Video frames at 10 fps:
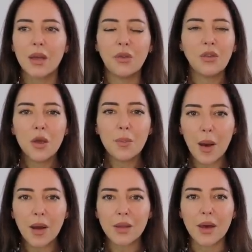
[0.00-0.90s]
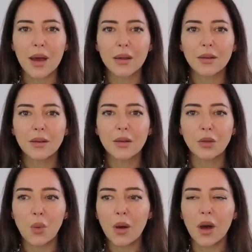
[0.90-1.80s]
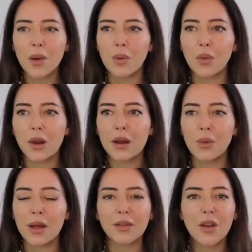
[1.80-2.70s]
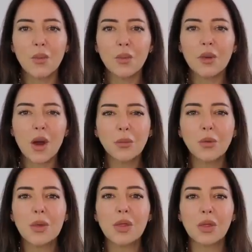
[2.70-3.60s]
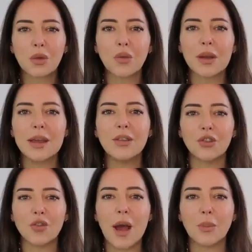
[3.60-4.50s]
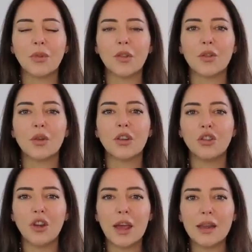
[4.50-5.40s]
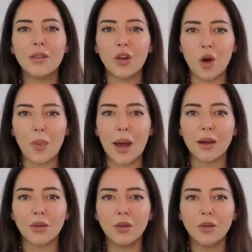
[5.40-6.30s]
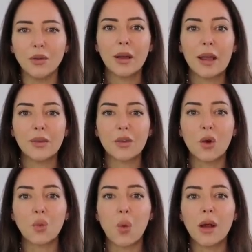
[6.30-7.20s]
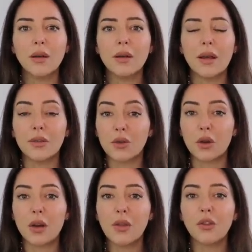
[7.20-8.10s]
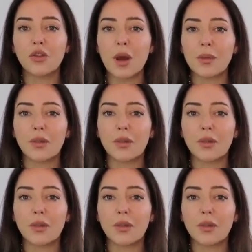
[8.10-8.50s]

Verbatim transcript: If you buy that, the one I bought anyways, come, comes with three straps. It's got a chain top handle. It's got one, it's got another strap